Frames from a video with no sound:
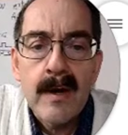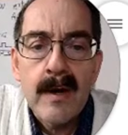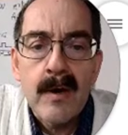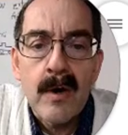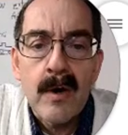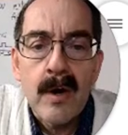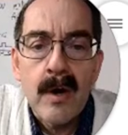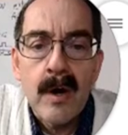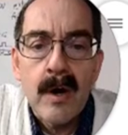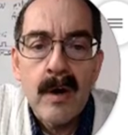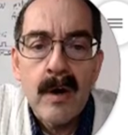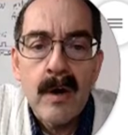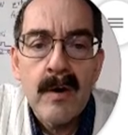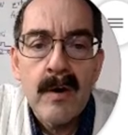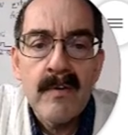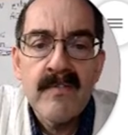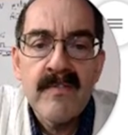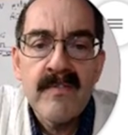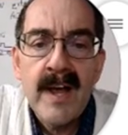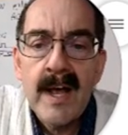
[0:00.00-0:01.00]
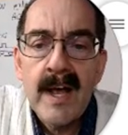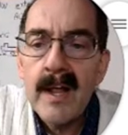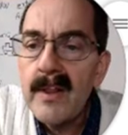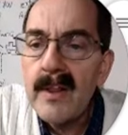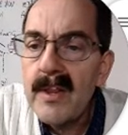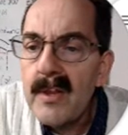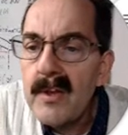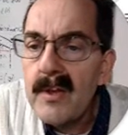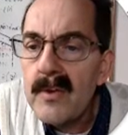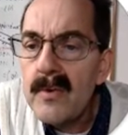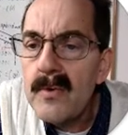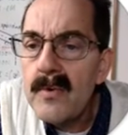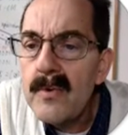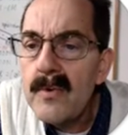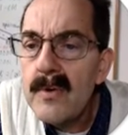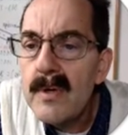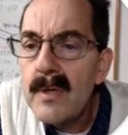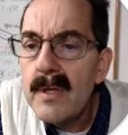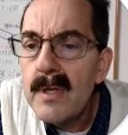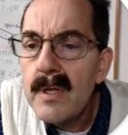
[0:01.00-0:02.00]
our R value
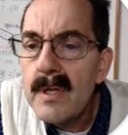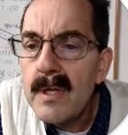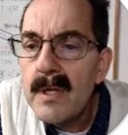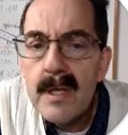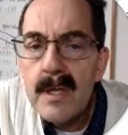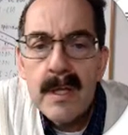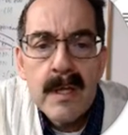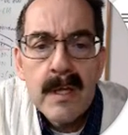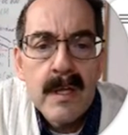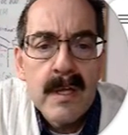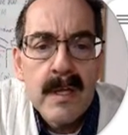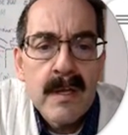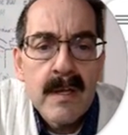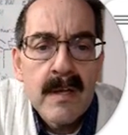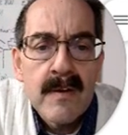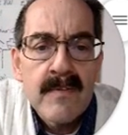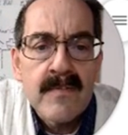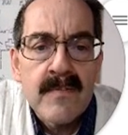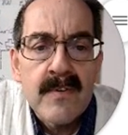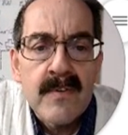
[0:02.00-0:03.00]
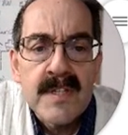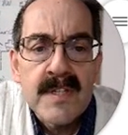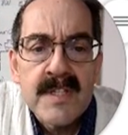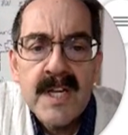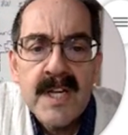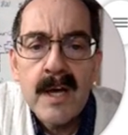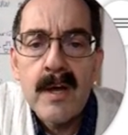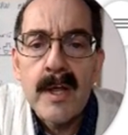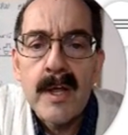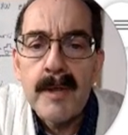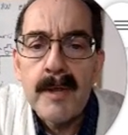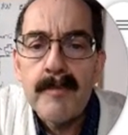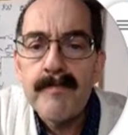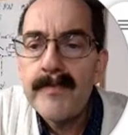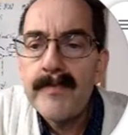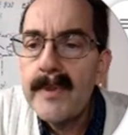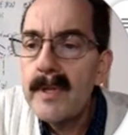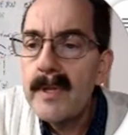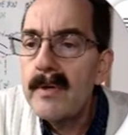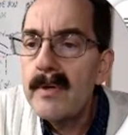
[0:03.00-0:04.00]
for a time.
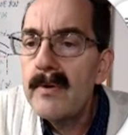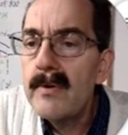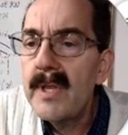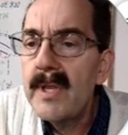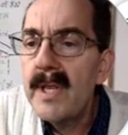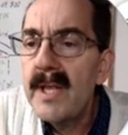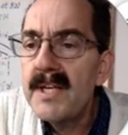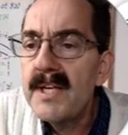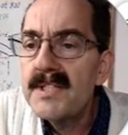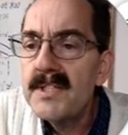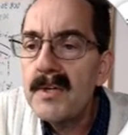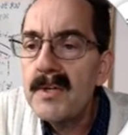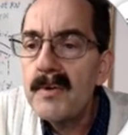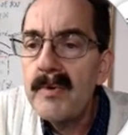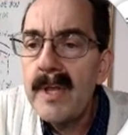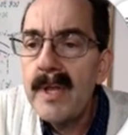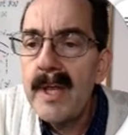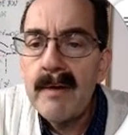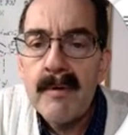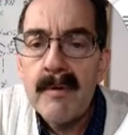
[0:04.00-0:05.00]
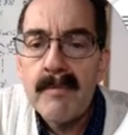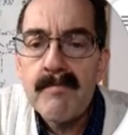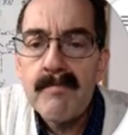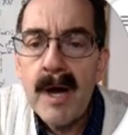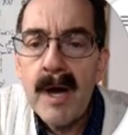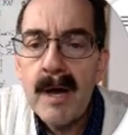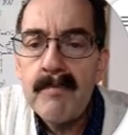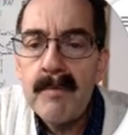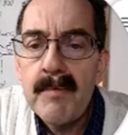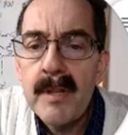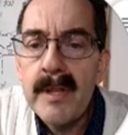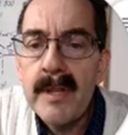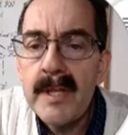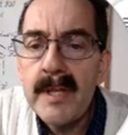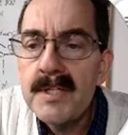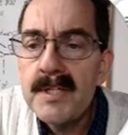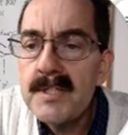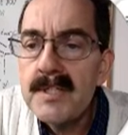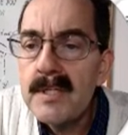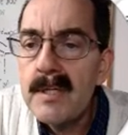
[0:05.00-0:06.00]
Okay, so we have a
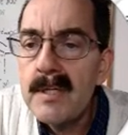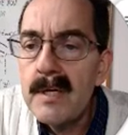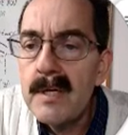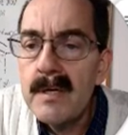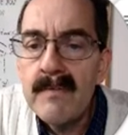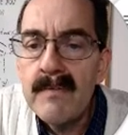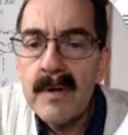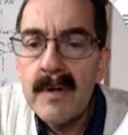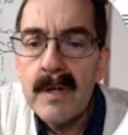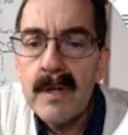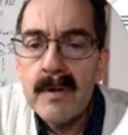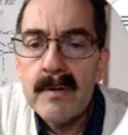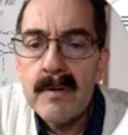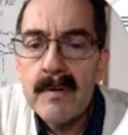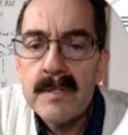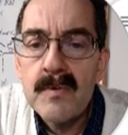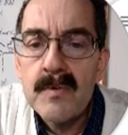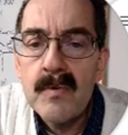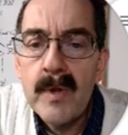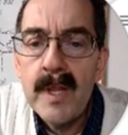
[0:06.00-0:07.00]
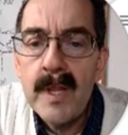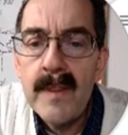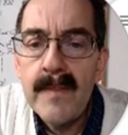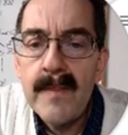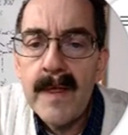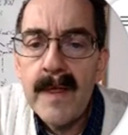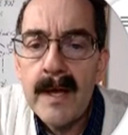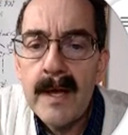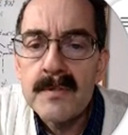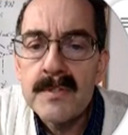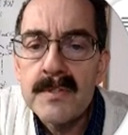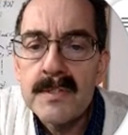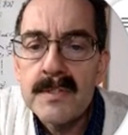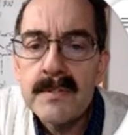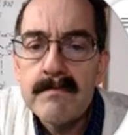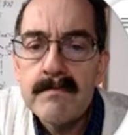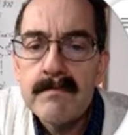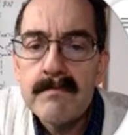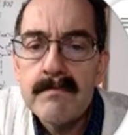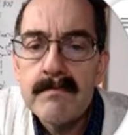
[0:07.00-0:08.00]
population of 120,000,